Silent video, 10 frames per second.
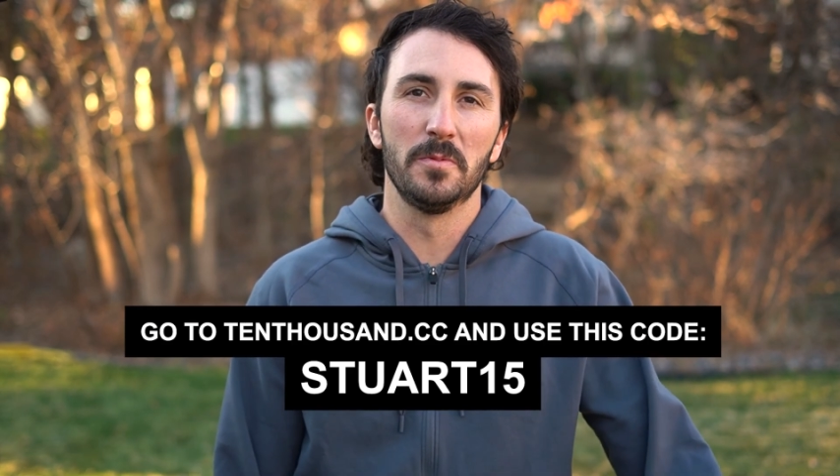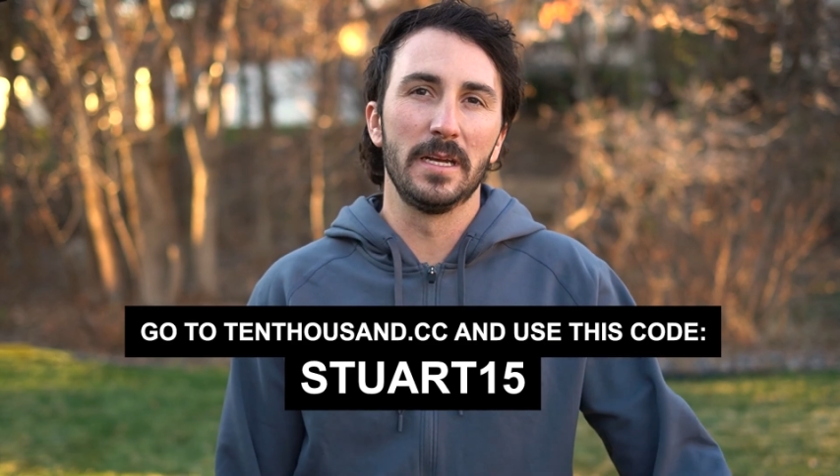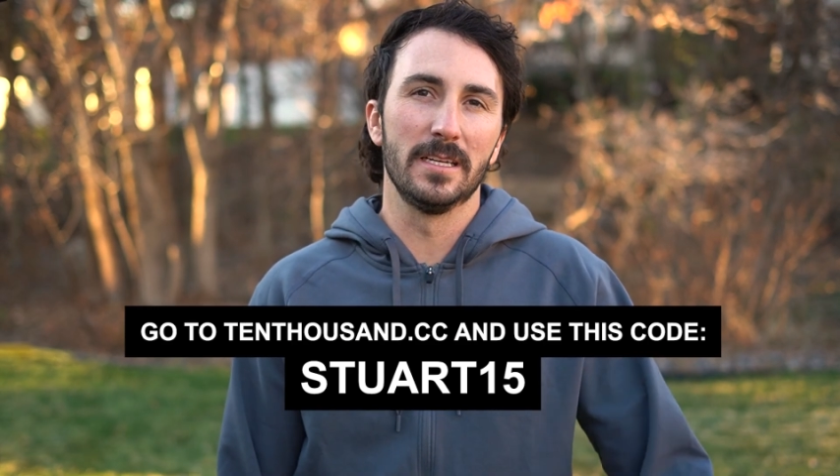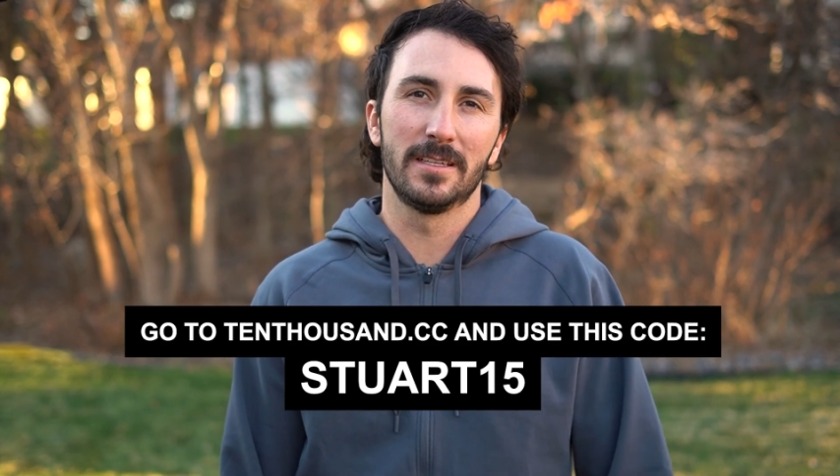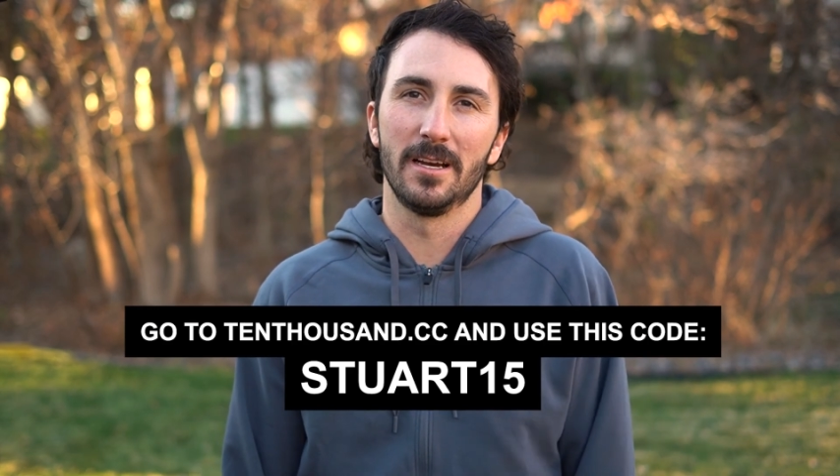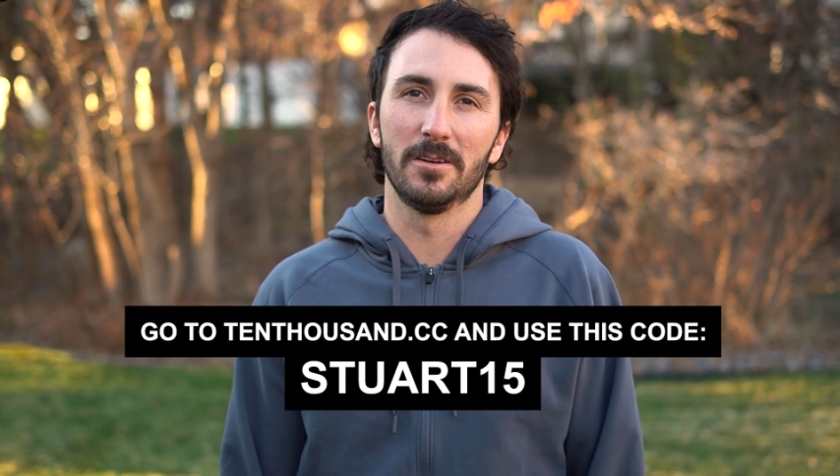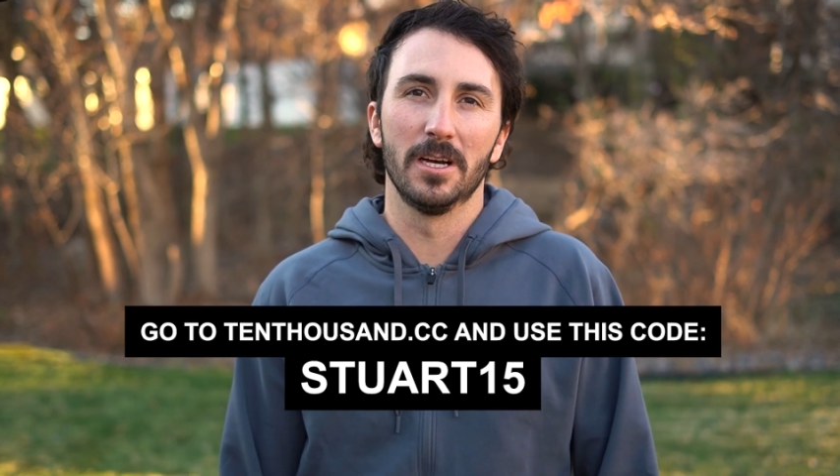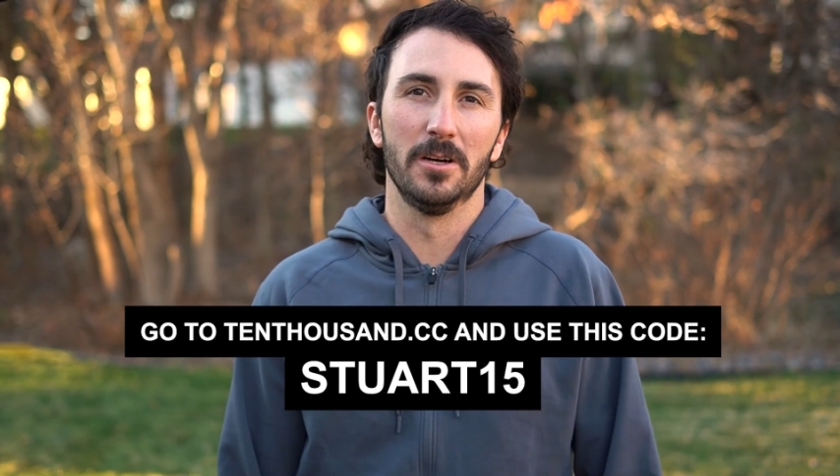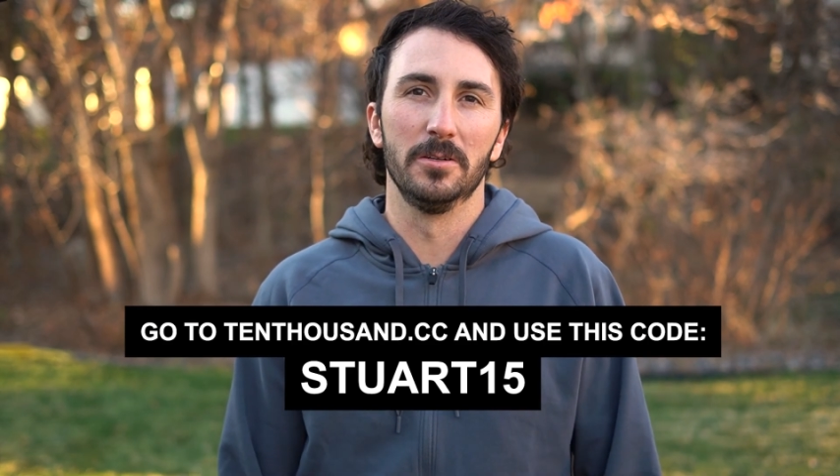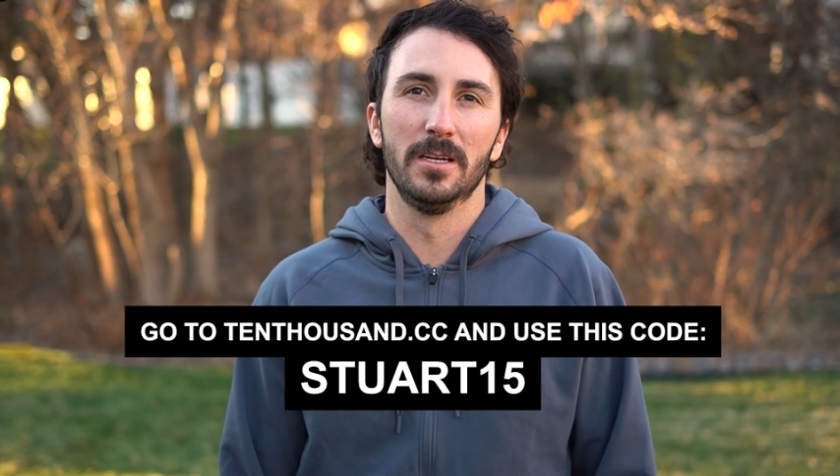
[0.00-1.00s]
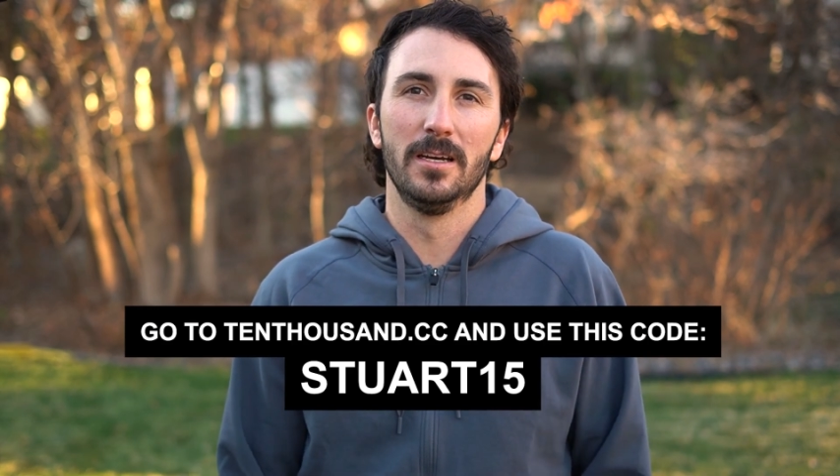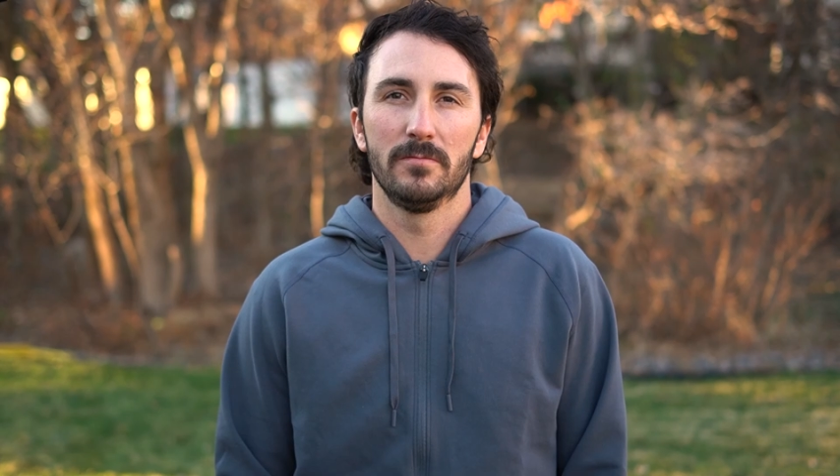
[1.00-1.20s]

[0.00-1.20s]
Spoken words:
my discount code.